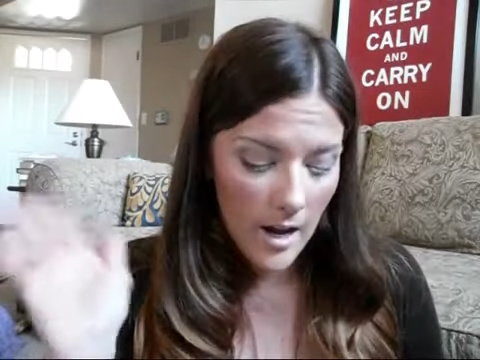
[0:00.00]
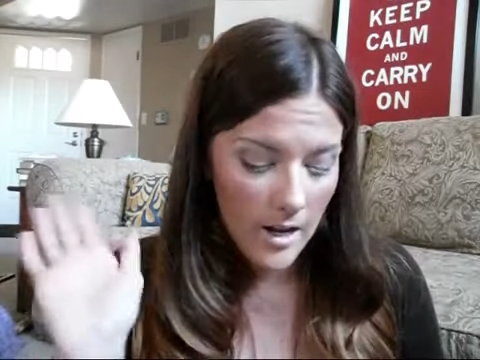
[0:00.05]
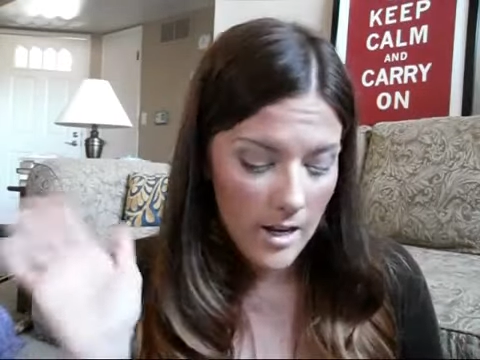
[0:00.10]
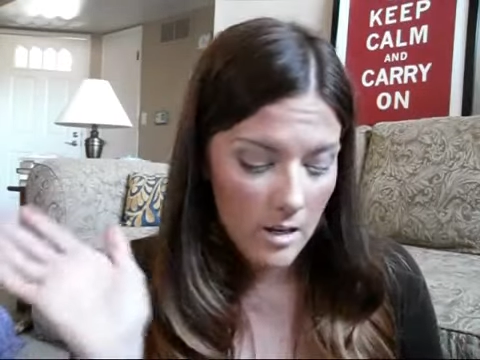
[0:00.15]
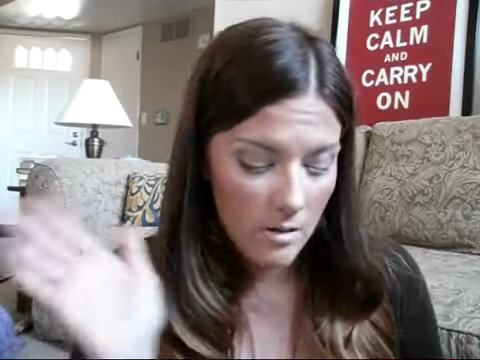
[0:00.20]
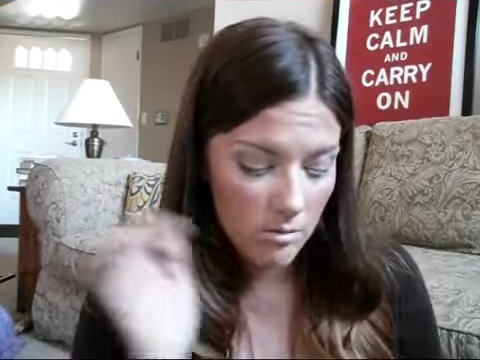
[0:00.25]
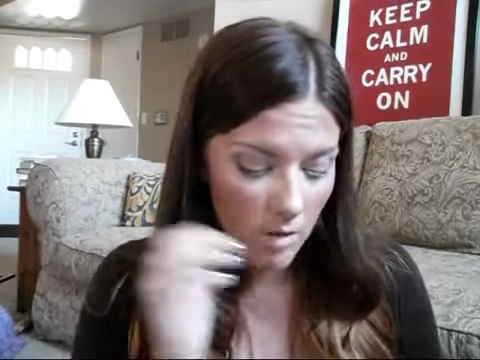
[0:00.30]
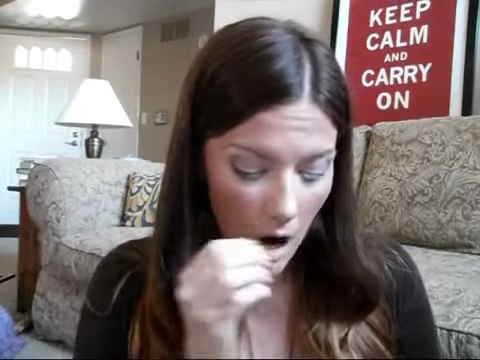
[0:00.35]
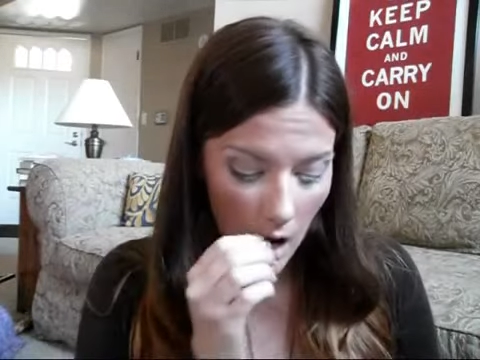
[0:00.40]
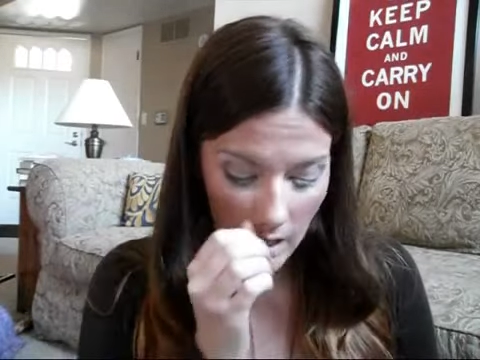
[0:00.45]

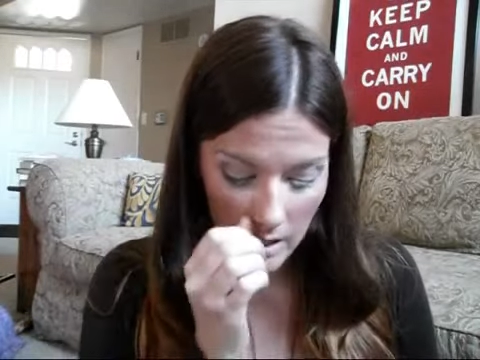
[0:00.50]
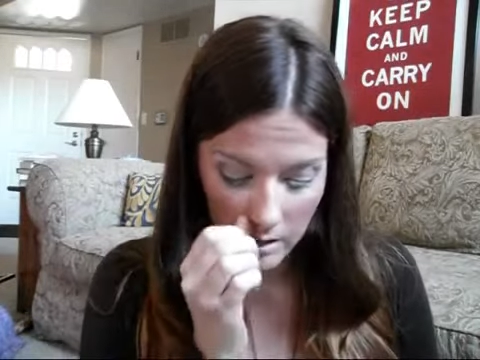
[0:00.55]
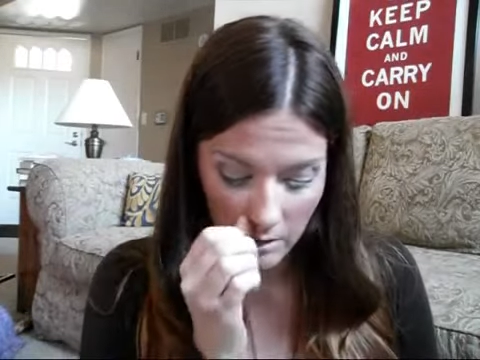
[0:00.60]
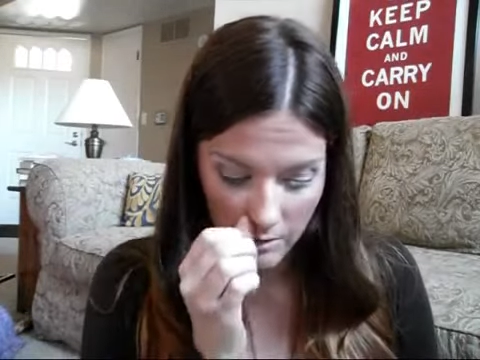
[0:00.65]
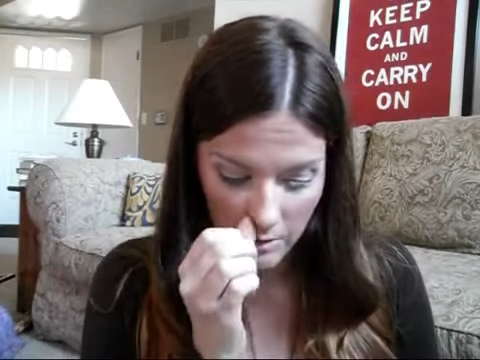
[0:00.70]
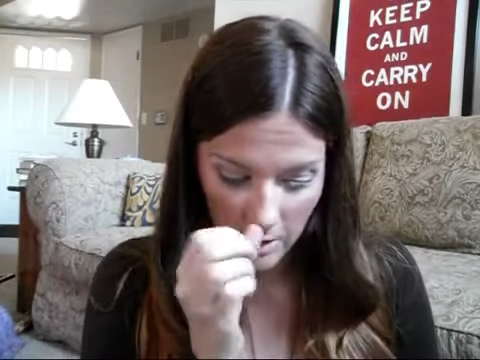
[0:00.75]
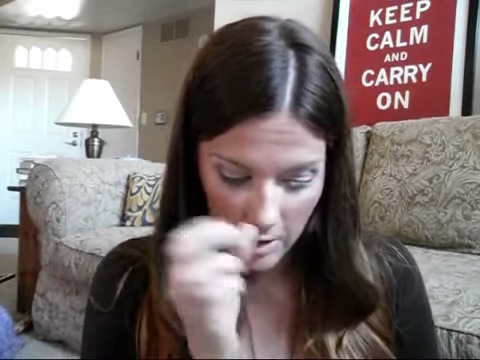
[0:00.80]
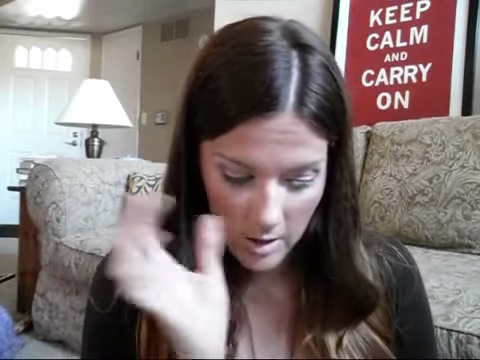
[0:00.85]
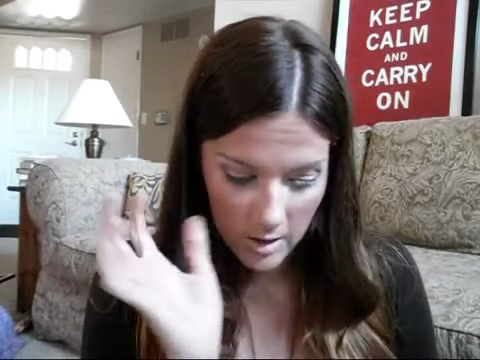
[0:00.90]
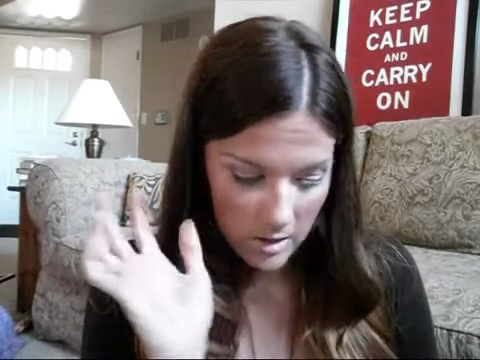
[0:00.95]
he rocked the
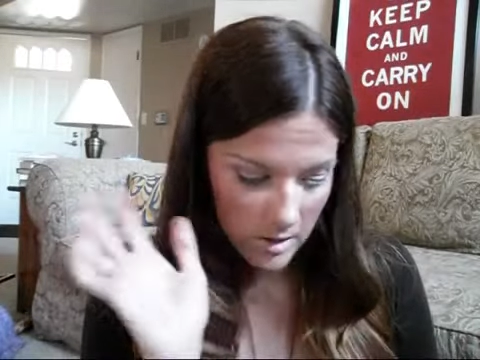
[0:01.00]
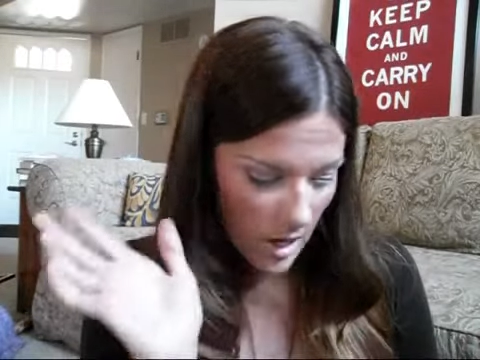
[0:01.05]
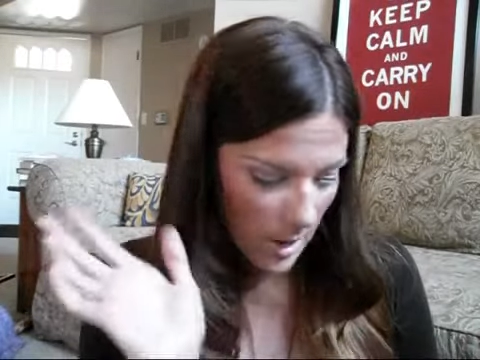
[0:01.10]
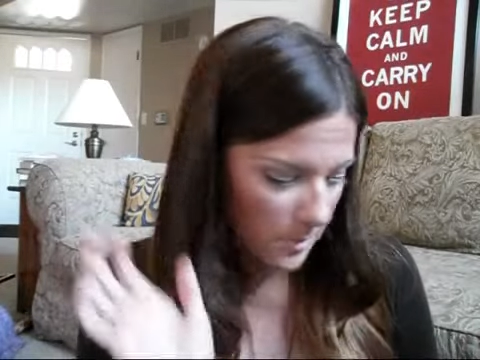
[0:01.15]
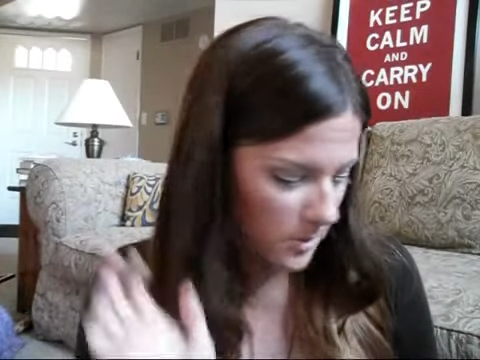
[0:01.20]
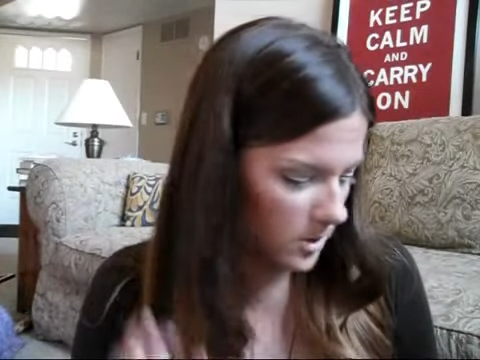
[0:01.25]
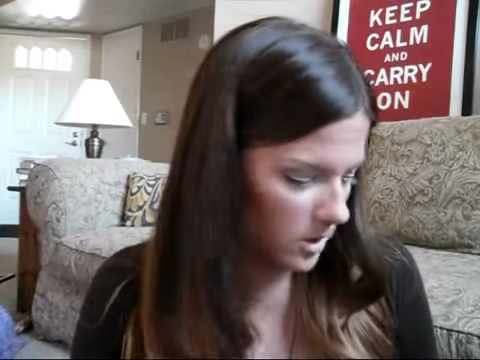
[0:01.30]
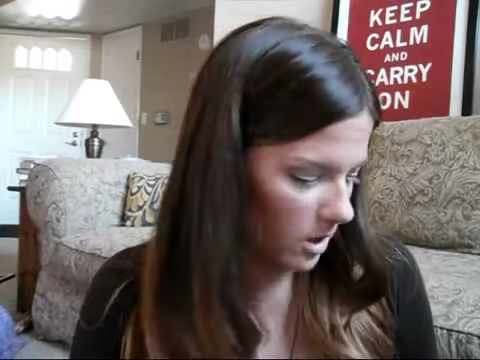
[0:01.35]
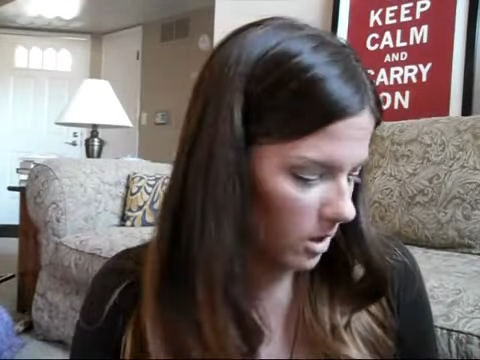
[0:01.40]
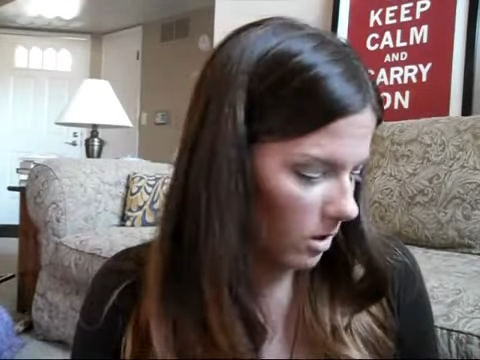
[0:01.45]
first
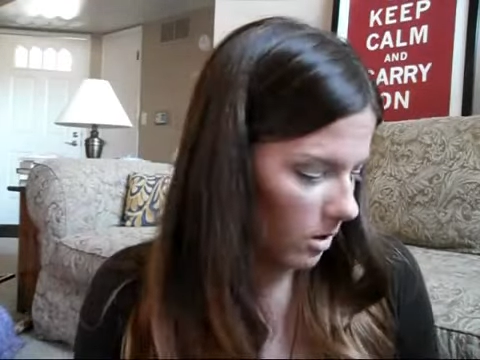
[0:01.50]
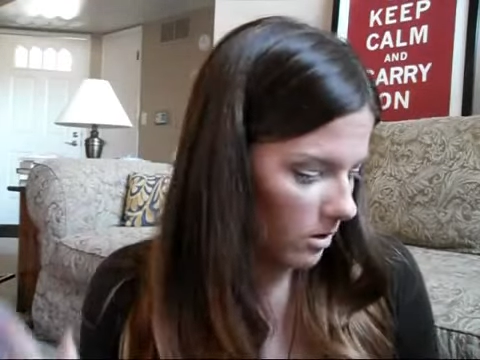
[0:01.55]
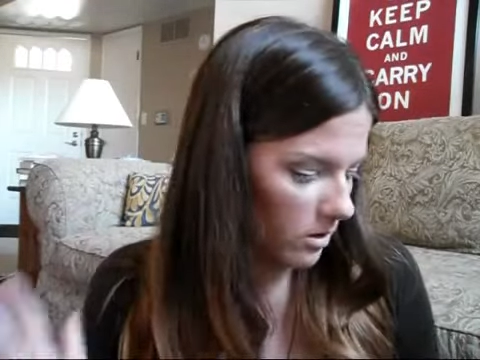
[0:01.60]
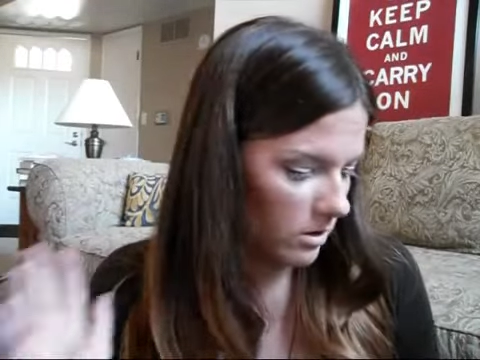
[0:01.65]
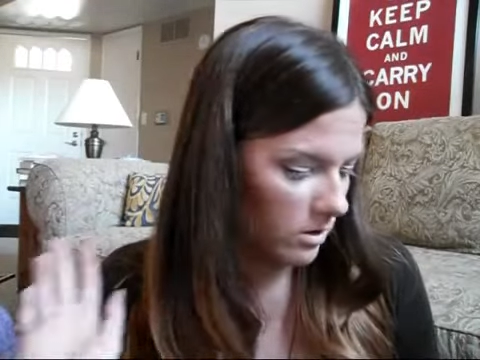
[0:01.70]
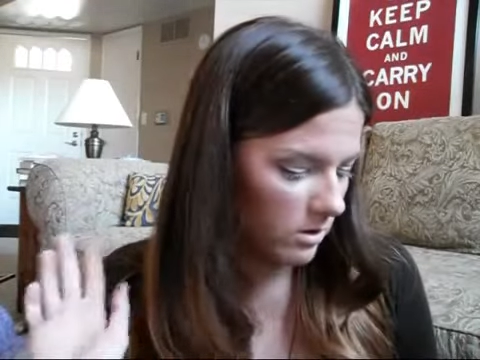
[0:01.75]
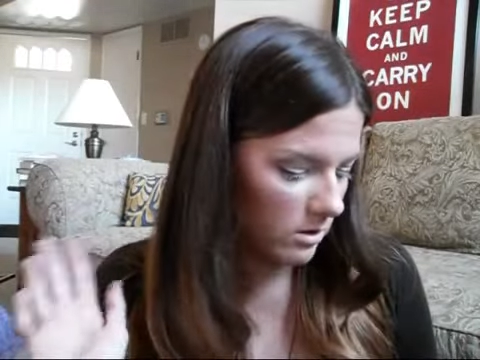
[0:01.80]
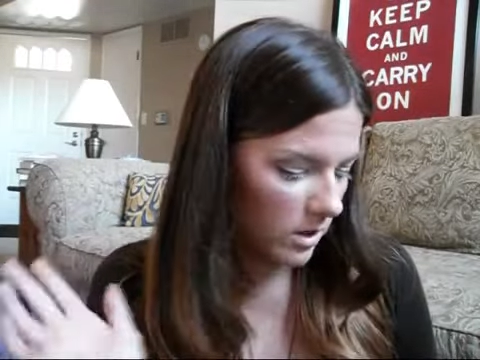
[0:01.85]
episode,